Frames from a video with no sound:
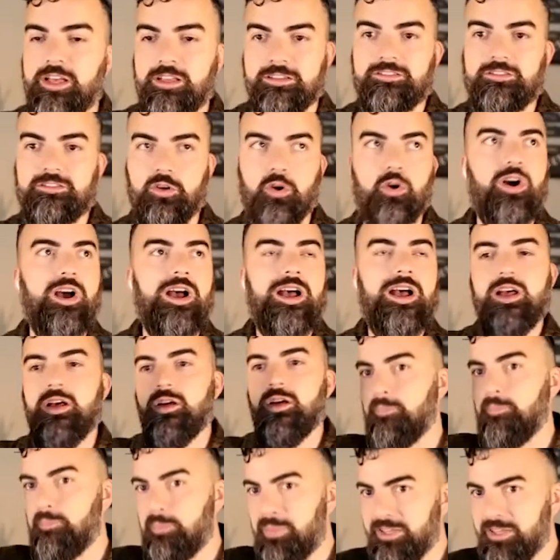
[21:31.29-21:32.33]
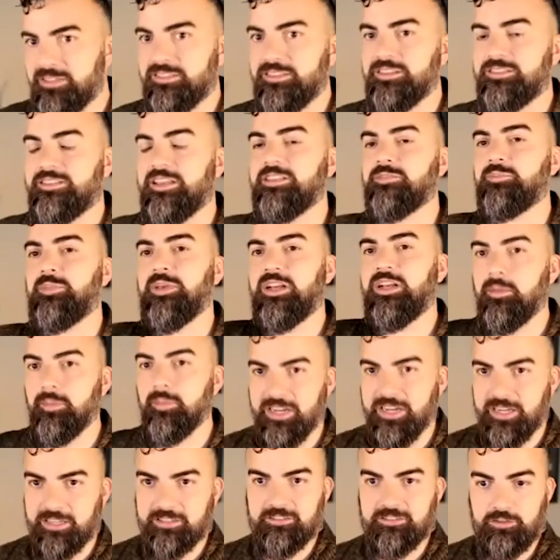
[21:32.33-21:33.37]
So business has become an
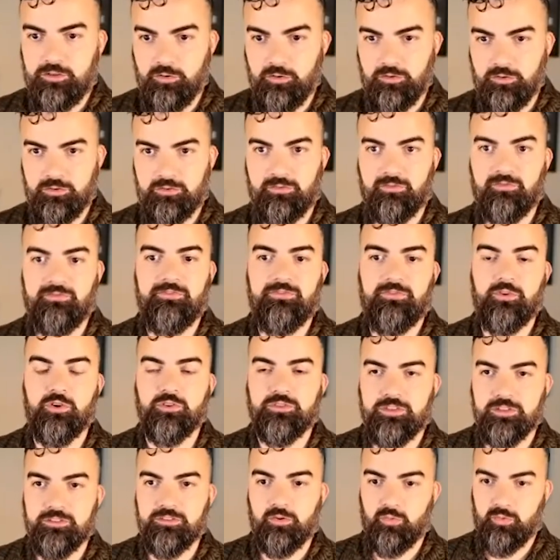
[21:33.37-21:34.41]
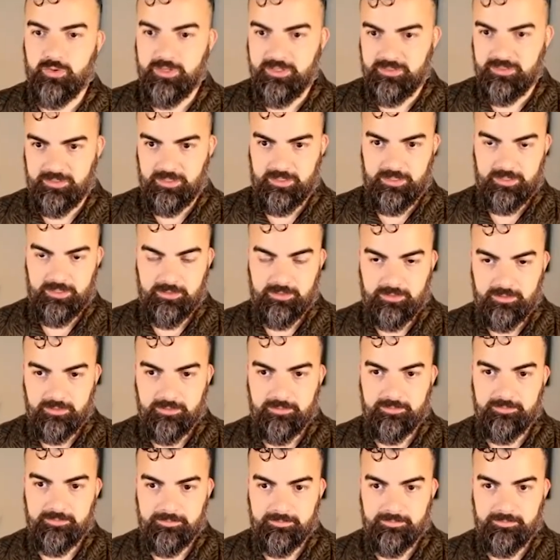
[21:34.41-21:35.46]
excuse versus a reason.
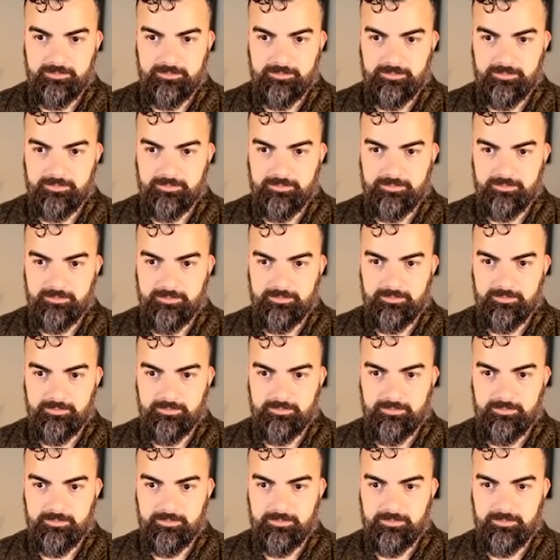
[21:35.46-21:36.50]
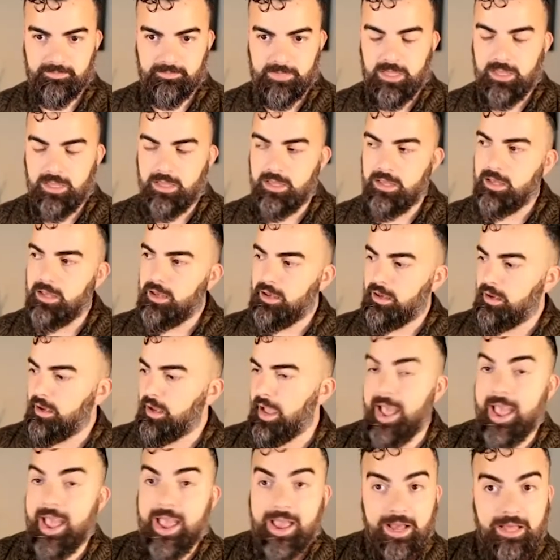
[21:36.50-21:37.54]
Yeah.
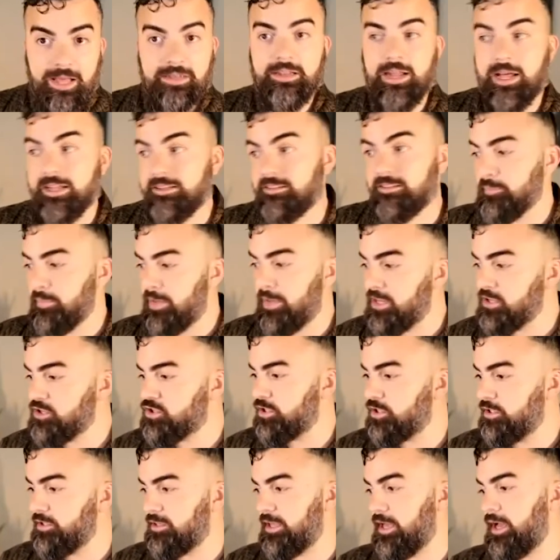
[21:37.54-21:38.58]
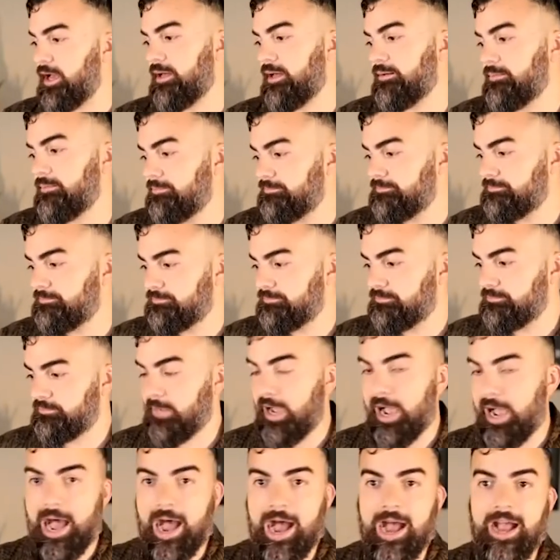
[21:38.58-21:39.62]
And not to mention that
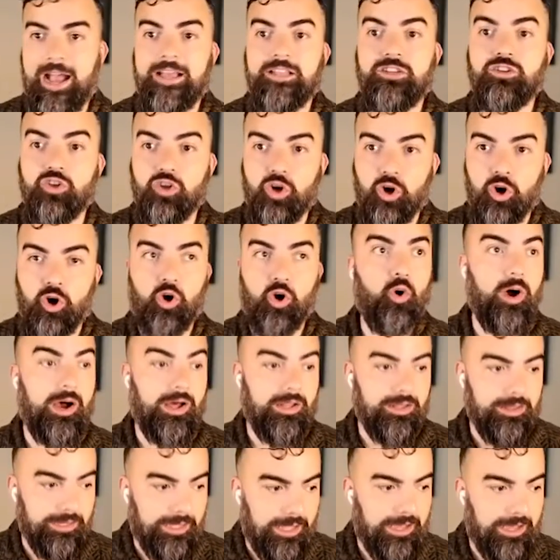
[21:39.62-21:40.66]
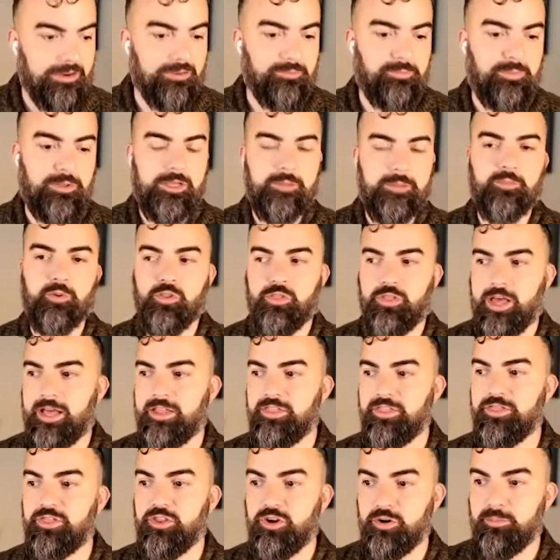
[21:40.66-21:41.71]
I know a lot of people
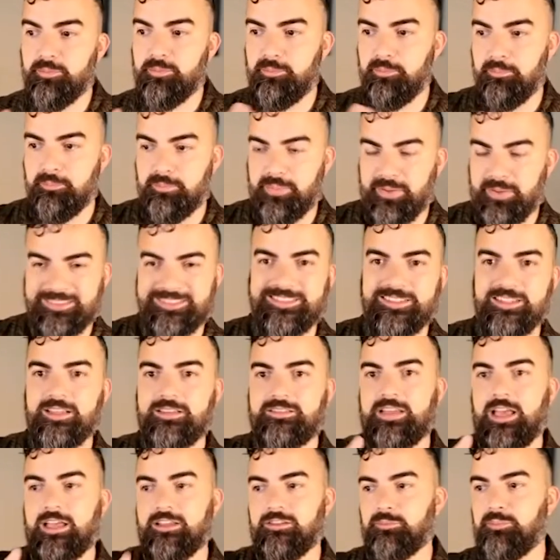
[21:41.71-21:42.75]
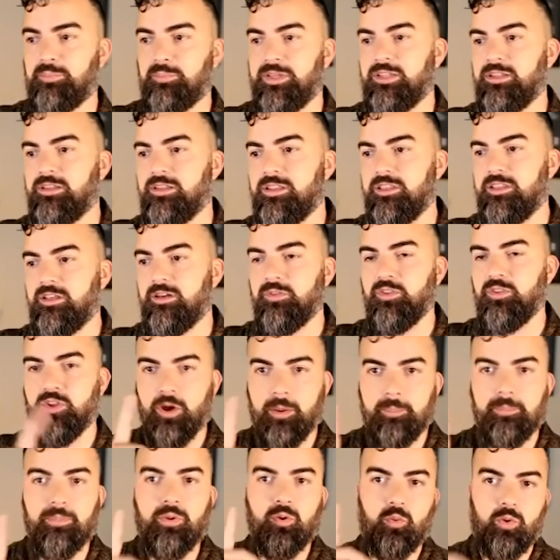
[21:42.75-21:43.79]
that their business has been the
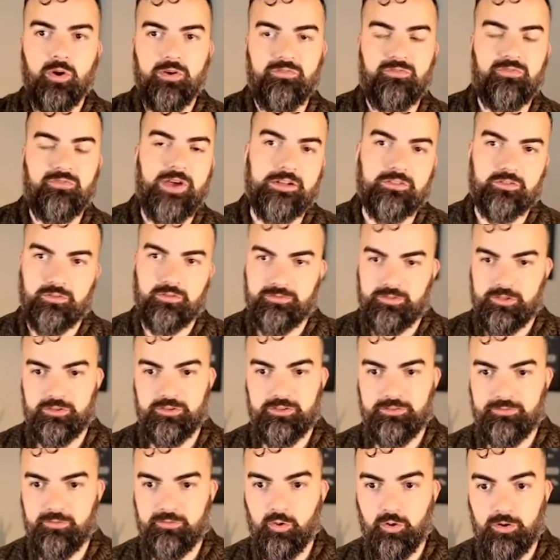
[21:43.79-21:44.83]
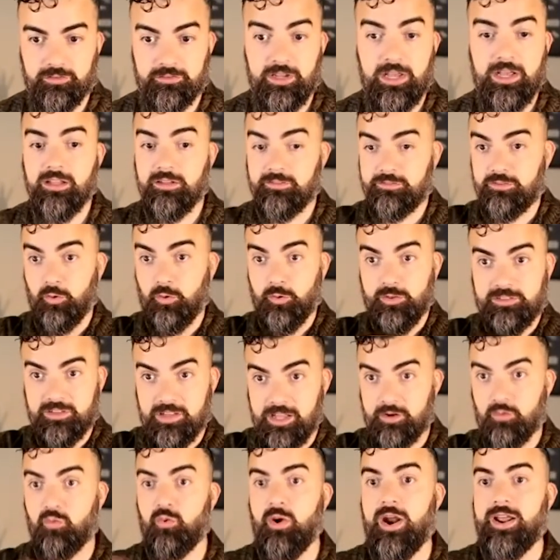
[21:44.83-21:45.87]
number one factor of their divorce. So it's like
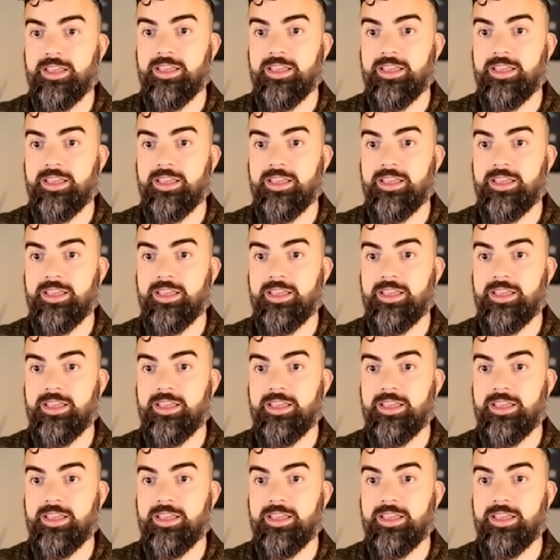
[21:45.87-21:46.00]
wrecking